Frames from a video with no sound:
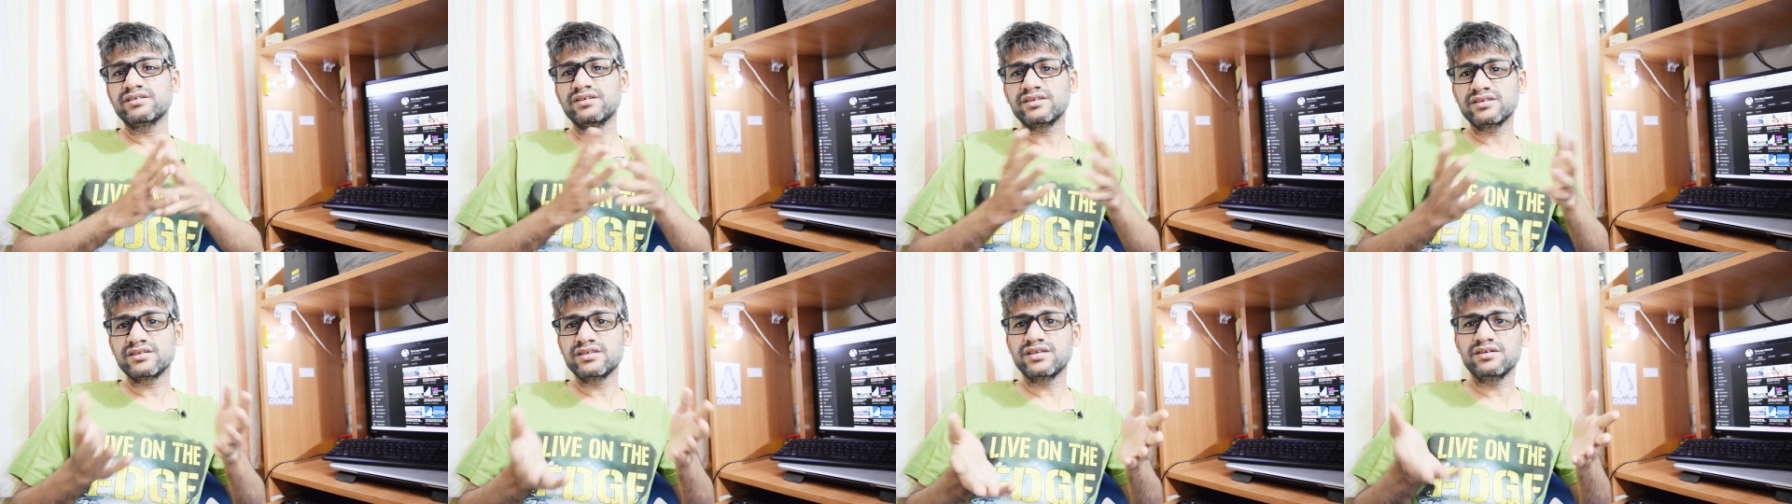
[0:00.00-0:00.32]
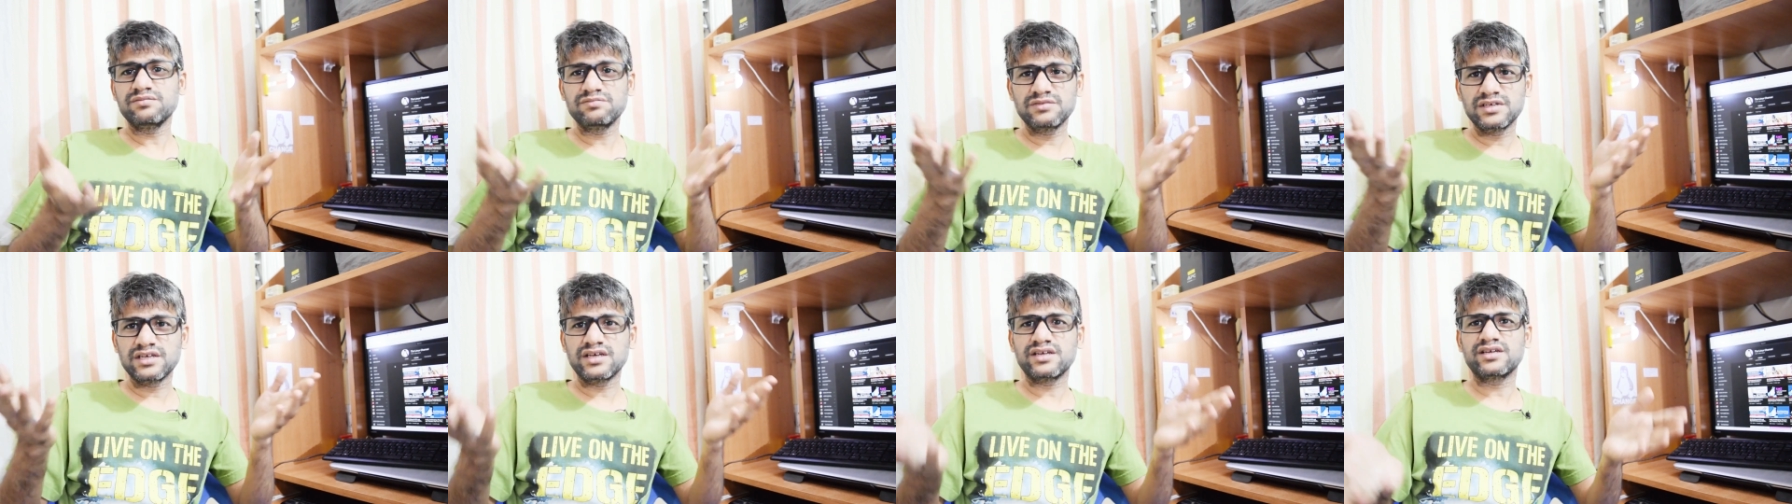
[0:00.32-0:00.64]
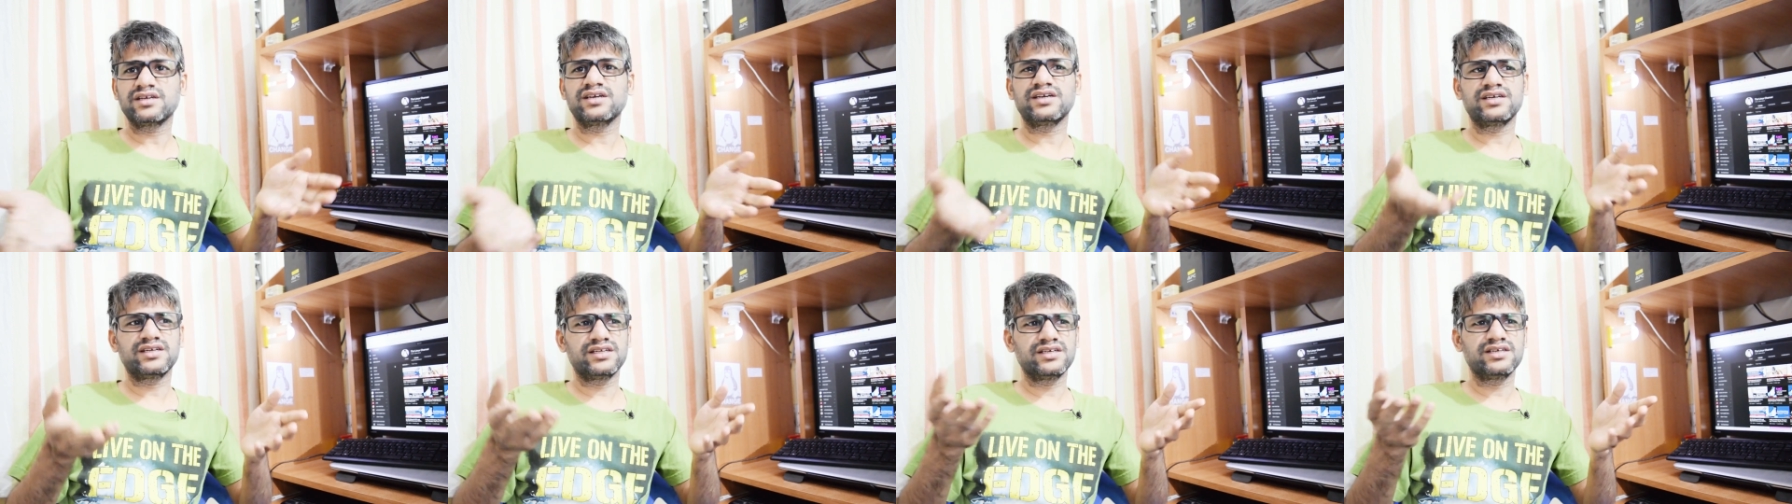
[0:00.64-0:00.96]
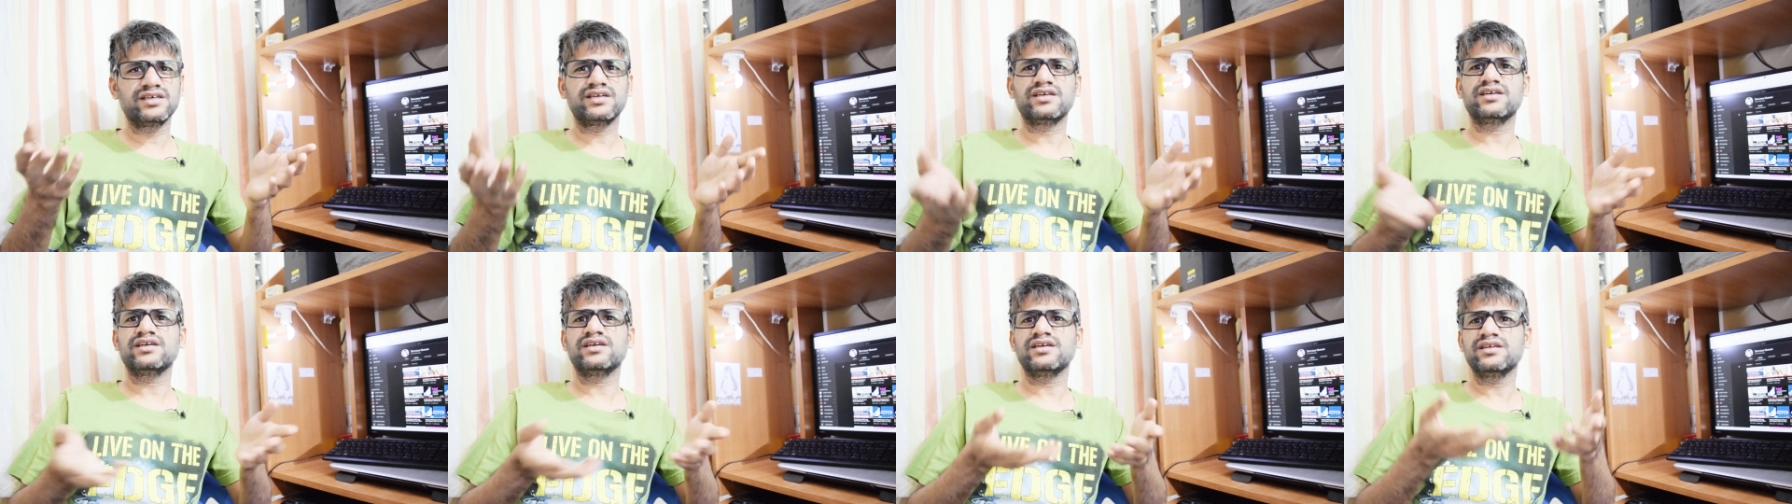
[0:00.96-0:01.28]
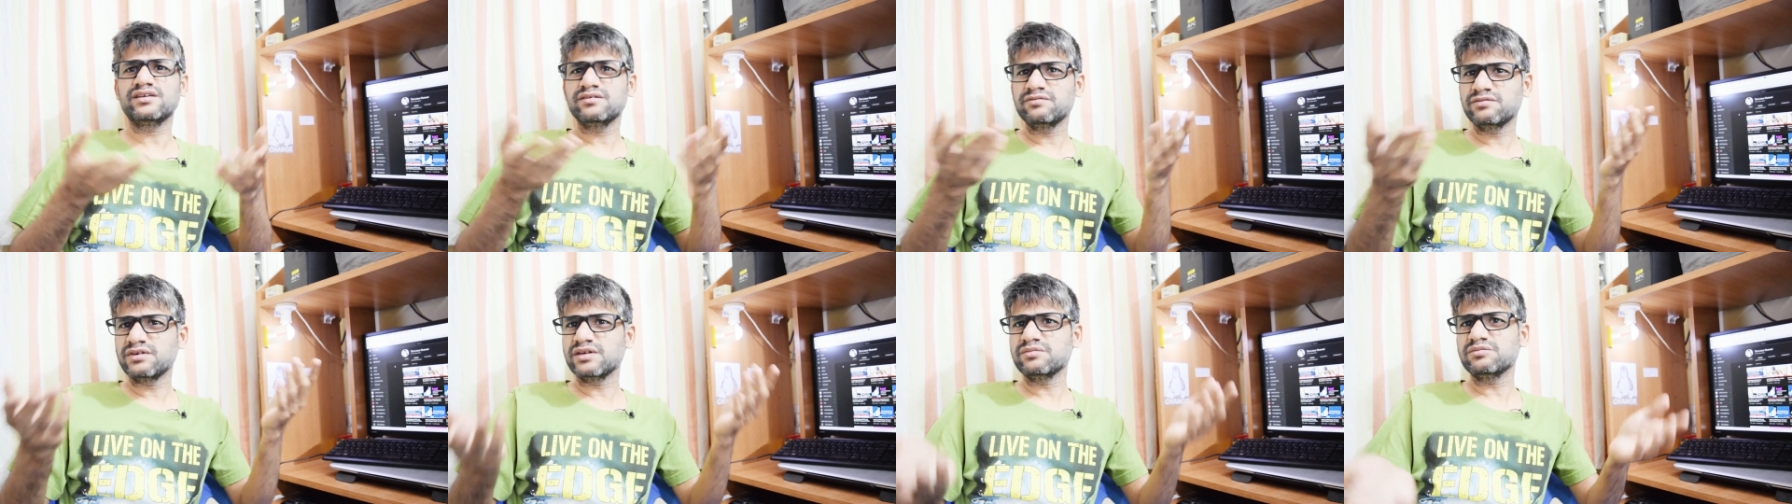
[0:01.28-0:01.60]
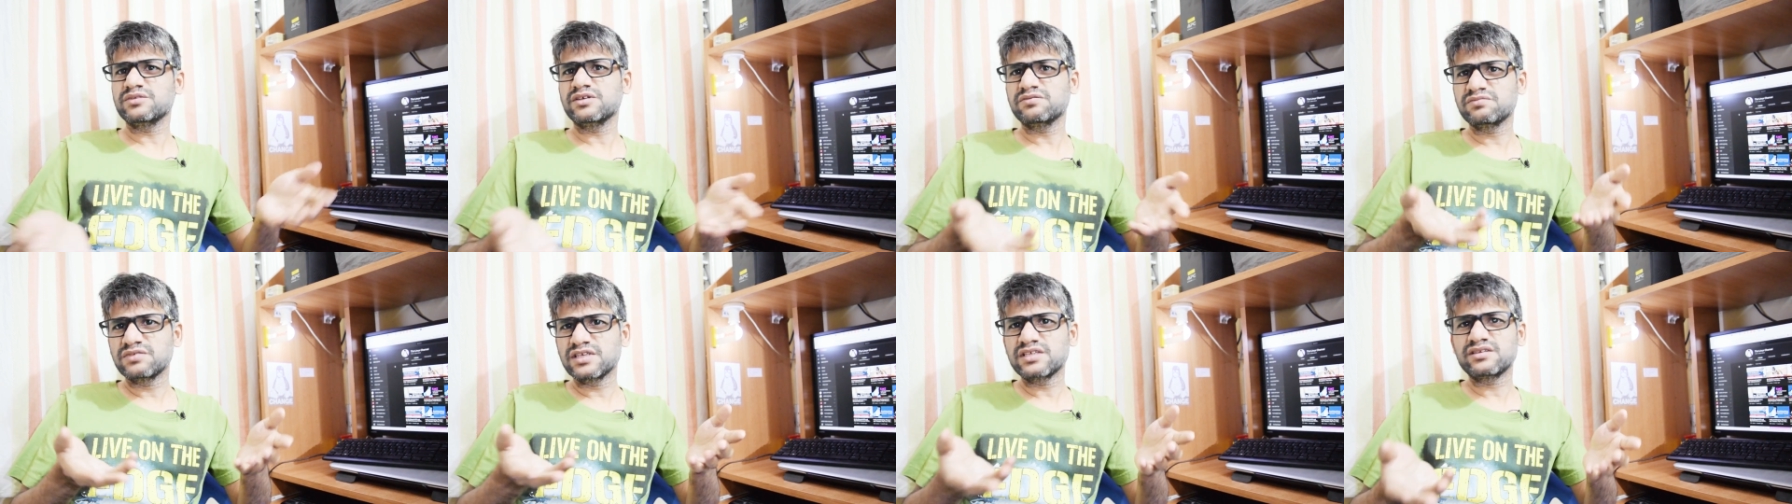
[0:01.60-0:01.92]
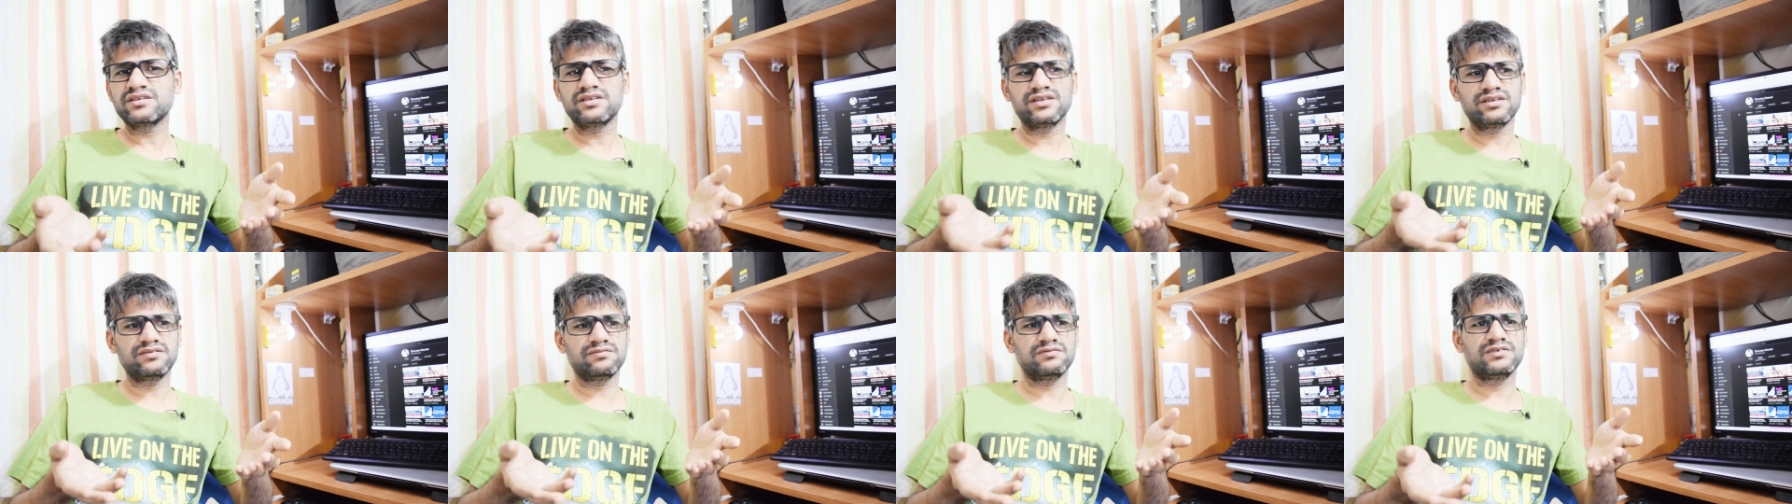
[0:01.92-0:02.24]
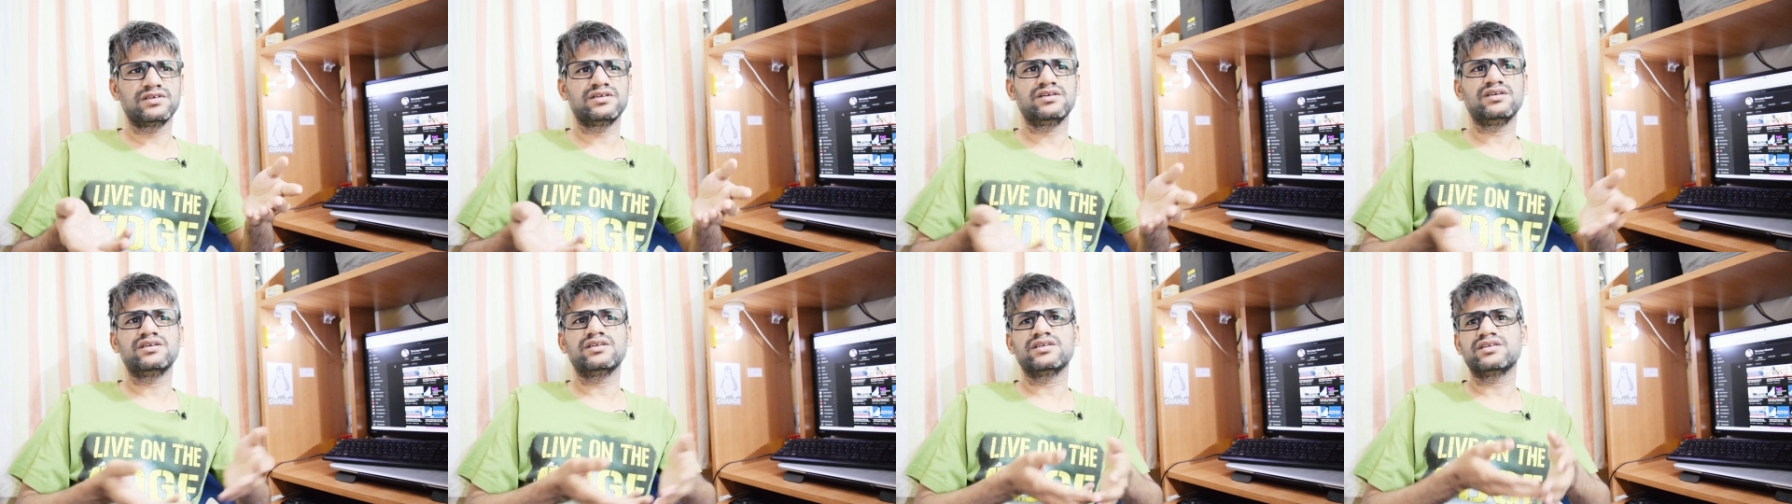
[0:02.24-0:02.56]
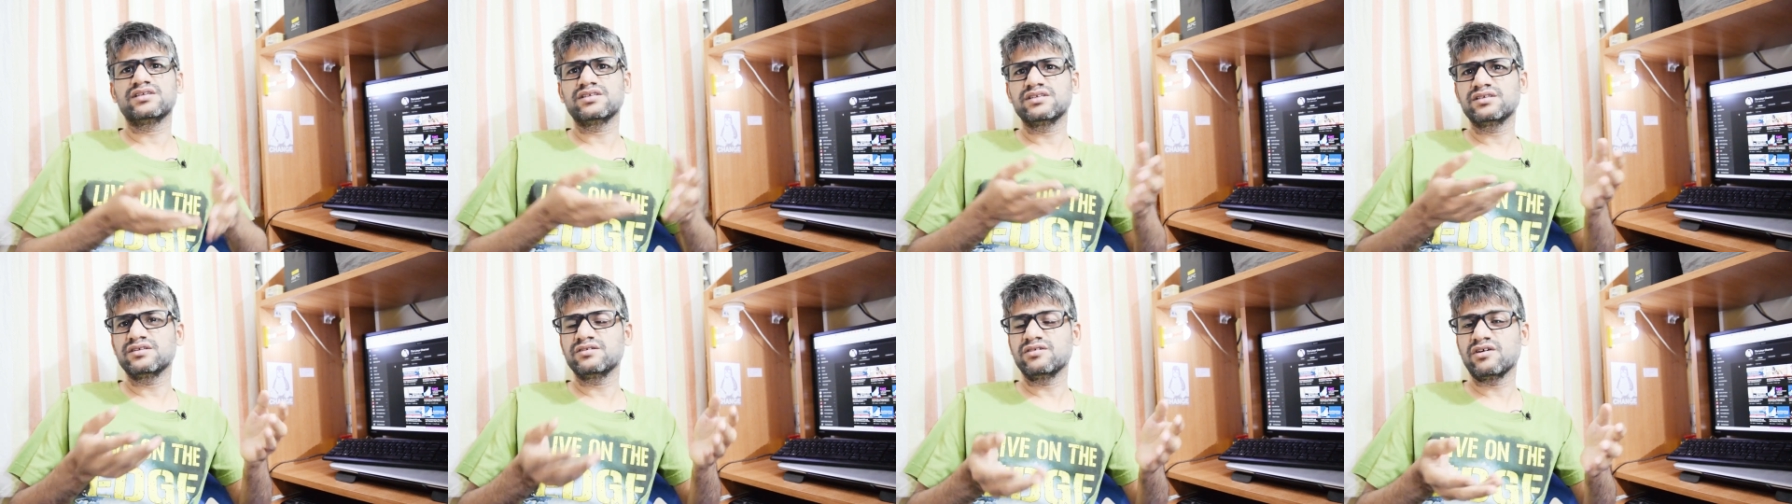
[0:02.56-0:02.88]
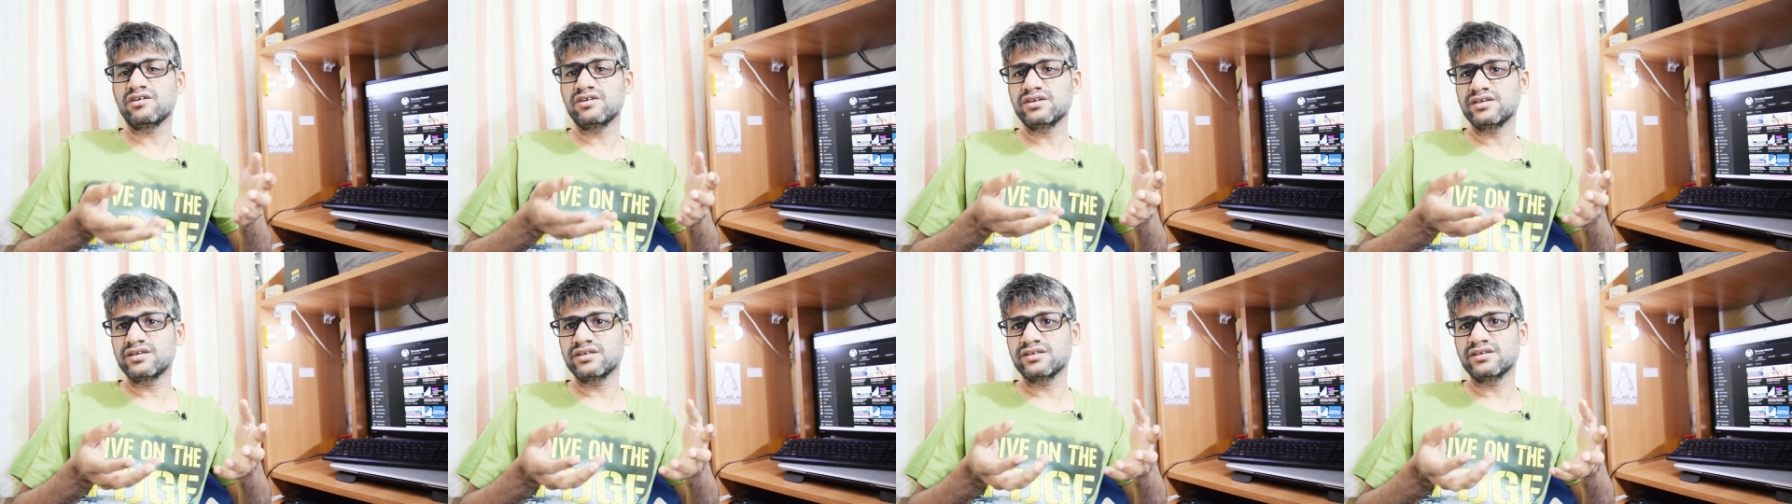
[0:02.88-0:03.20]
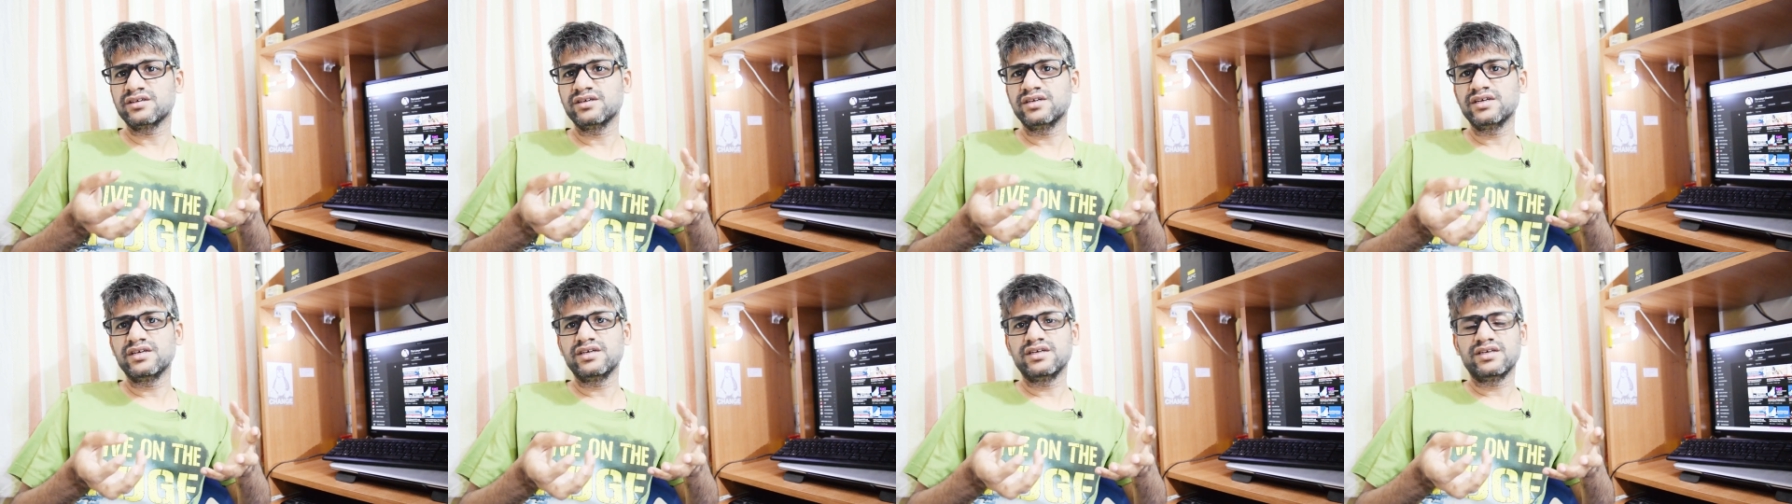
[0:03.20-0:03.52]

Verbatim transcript: system we are getting again from the Western world, it is not uh,